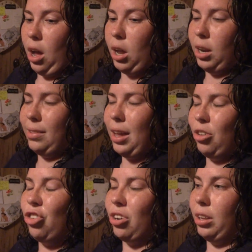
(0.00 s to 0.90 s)

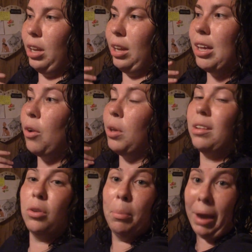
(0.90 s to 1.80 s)
unintentionally going
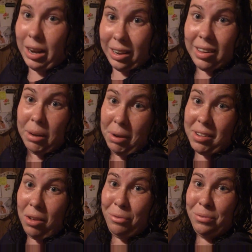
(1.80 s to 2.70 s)
into a panic attack
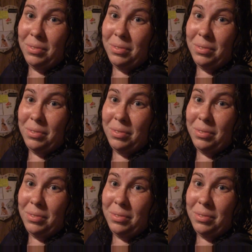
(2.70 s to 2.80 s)
myself.